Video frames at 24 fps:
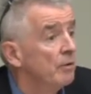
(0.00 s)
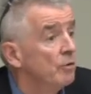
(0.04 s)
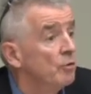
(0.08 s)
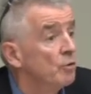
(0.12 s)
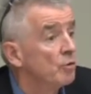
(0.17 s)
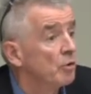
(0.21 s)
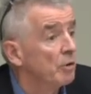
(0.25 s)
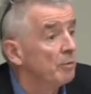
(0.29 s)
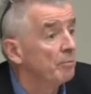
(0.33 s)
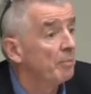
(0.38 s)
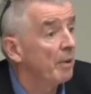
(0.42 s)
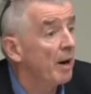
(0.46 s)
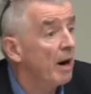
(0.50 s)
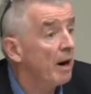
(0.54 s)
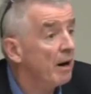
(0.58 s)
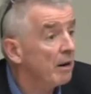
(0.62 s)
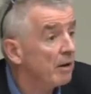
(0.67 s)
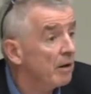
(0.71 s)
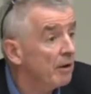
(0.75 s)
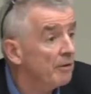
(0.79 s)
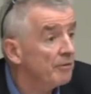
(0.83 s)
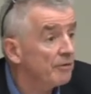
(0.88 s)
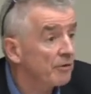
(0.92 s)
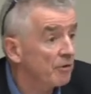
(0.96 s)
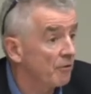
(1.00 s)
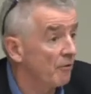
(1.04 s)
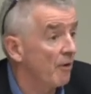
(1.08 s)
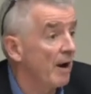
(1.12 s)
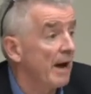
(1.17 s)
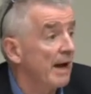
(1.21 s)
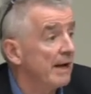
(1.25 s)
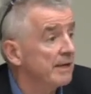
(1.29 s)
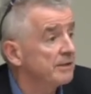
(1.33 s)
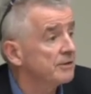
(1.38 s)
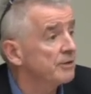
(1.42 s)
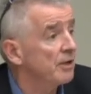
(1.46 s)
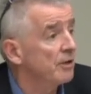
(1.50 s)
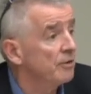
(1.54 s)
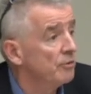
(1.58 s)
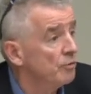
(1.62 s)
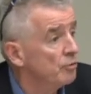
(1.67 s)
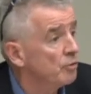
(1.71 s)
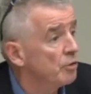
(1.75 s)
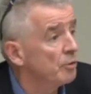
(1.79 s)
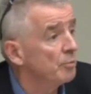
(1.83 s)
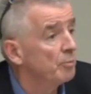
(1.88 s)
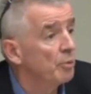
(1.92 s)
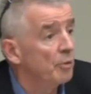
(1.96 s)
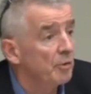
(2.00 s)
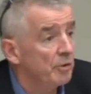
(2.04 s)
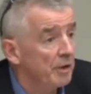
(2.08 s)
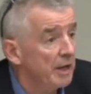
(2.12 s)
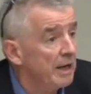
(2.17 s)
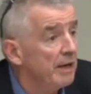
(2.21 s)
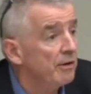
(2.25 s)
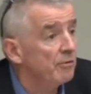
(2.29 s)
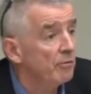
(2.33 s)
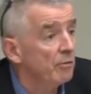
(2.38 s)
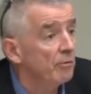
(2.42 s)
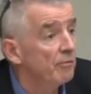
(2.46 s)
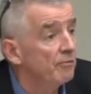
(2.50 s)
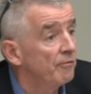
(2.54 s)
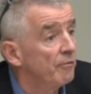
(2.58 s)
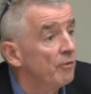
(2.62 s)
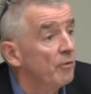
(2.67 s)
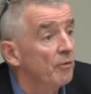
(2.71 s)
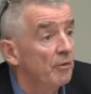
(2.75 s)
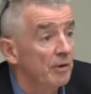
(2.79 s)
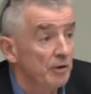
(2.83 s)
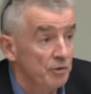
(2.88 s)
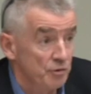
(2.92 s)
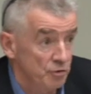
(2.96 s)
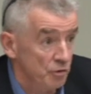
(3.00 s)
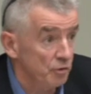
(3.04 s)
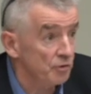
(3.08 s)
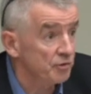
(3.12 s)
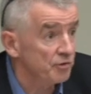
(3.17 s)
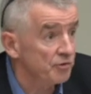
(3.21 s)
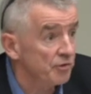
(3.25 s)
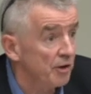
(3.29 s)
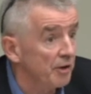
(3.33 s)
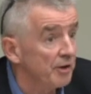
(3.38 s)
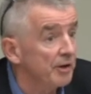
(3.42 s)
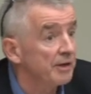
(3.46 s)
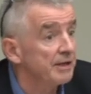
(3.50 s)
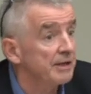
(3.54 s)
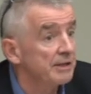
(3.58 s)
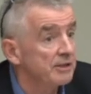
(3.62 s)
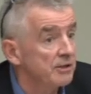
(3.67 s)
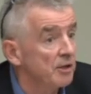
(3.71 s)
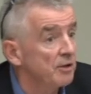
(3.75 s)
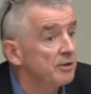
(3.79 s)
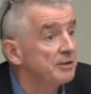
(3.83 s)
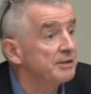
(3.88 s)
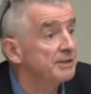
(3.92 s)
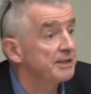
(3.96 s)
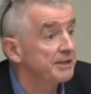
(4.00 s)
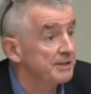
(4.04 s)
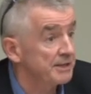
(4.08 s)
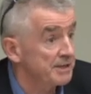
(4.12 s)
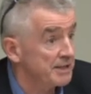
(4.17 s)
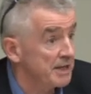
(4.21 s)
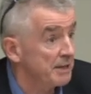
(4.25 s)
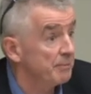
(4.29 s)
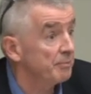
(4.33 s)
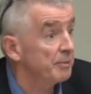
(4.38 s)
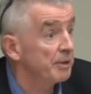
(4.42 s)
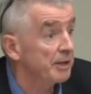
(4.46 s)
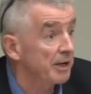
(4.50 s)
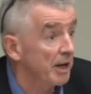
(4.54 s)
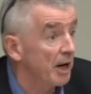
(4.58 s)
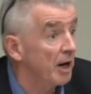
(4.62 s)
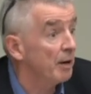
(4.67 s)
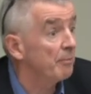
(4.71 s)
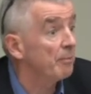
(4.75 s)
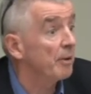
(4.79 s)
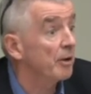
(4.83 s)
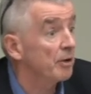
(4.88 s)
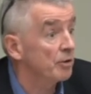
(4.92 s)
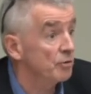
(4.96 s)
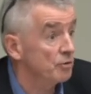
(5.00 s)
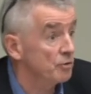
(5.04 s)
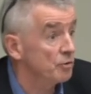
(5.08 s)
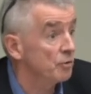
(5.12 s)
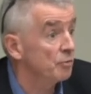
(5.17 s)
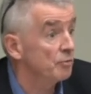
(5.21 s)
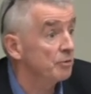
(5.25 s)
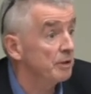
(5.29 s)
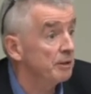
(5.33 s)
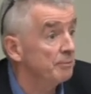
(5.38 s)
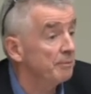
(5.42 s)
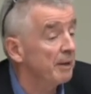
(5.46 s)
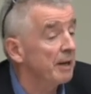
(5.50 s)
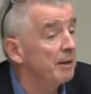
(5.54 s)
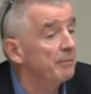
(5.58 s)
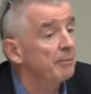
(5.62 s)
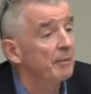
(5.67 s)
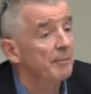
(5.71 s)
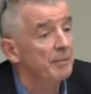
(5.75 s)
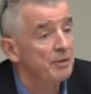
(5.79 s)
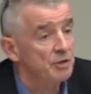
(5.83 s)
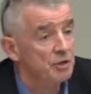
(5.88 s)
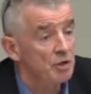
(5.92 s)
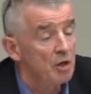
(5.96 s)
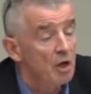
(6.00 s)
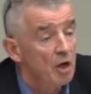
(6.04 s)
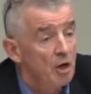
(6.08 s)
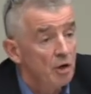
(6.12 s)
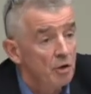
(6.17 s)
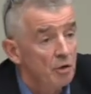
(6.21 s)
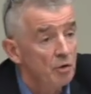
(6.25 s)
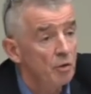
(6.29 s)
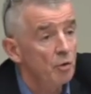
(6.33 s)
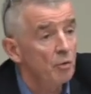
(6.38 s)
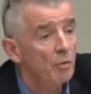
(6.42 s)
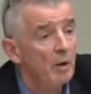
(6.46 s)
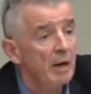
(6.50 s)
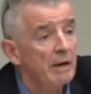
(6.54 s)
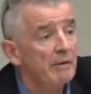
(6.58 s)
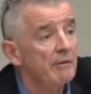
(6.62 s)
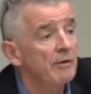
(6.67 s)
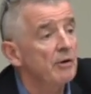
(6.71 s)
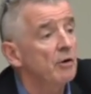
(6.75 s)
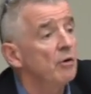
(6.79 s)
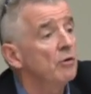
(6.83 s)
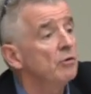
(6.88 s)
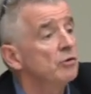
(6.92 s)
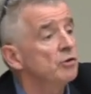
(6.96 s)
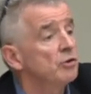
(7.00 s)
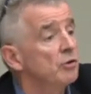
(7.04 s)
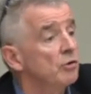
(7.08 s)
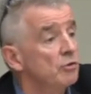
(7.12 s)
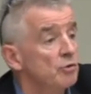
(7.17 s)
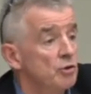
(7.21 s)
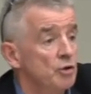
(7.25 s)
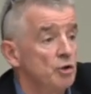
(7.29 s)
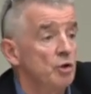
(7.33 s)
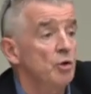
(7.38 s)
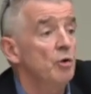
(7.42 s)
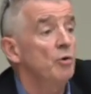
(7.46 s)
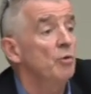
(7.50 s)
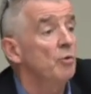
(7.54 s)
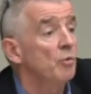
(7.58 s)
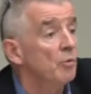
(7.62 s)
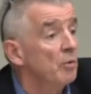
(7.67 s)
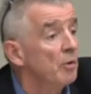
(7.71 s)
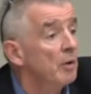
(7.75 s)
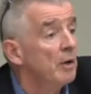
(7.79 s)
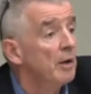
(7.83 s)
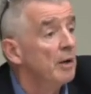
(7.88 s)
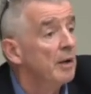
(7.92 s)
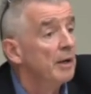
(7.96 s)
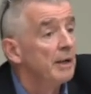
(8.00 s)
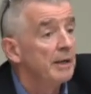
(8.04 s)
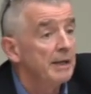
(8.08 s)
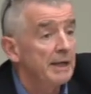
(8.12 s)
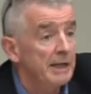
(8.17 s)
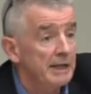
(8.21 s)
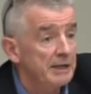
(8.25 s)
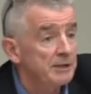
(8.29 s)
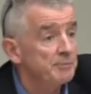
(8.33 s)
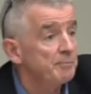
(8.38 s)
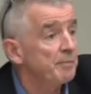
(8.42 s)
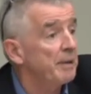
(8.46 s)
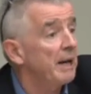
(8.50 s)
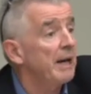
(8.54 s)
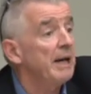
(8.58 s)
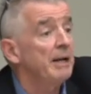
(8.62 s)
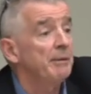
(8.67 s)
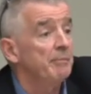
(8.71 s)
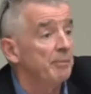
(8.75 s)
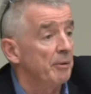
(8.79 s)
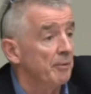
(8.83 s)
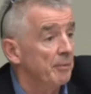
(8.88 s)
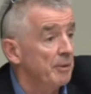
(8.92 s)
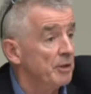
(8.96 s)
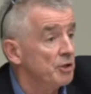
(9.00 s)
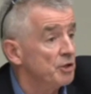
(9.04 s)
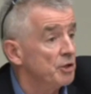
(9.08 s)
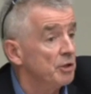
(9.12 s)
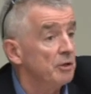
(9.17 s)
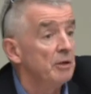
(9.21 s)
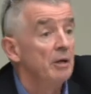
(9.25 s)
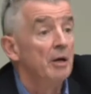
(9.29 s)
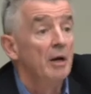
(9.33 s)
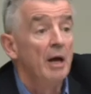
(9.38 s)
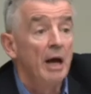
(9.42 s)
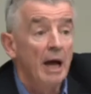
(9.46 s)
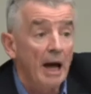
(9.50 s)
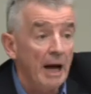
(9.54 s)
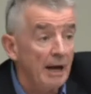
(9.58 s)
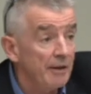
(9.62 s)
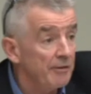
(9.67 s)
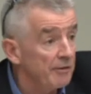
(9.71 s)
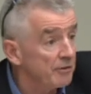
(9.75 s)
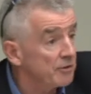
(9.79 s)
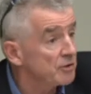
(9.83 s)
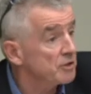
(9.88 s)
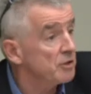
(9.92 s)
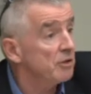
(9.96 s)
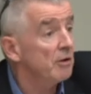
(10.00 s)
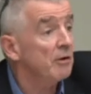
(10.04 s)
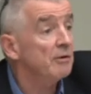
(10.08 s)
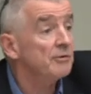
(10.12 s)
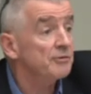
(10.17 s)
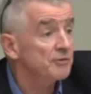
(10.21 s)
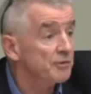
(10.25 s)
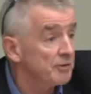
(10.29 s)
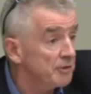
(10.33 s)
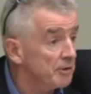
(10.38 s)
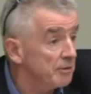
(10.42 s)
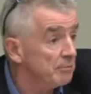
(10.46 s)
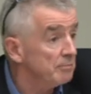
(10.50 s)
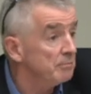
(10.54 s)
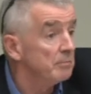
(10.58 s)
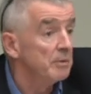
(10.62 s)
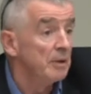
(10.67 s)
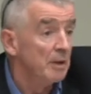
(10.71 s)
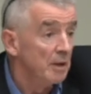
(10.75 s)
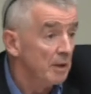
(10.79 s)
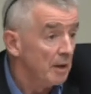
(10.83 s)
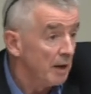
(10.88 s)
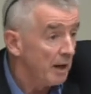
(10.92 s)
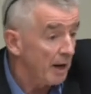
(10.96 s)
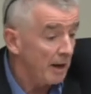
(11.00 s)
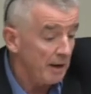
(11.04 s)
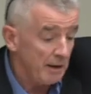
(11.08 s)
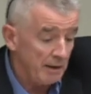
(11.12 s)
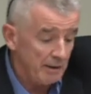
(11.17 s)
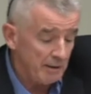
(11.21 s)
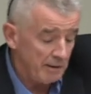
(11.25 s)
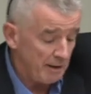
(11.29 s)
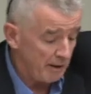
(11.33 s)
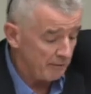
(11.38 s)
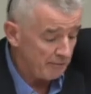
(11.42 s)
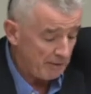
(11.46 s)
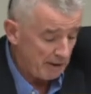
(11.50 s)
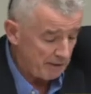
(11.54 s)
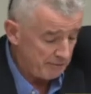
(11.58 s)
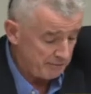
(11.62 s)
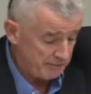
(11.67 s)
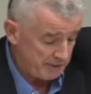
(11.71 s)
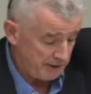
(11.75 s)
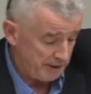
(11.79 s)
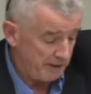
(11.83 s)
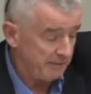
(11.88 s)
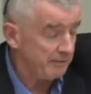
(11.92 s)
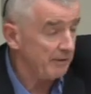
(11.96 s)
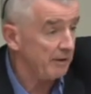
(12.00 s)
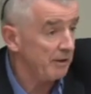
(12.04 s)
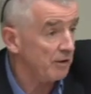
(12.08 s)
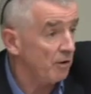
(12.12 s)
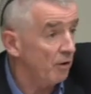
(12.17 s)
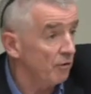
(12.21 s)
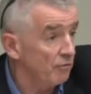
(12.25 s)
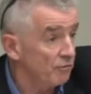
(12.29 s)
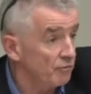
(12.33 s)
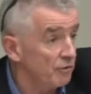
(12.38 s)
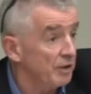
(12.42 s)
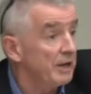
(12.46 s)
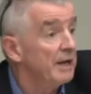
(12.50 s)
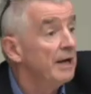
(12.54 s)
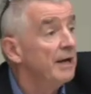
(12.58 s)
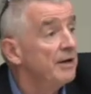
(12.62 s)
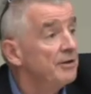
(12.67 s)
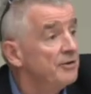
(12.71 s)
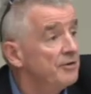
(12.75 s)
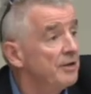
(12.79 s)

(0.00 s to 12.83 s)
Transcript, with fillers: You can park on the grass and you can put 804 and dust on it. As long as it's a temporary car park, you don't need planning permission. No agricultural show gets planning permission, and there's lots of them uh, around the, the country.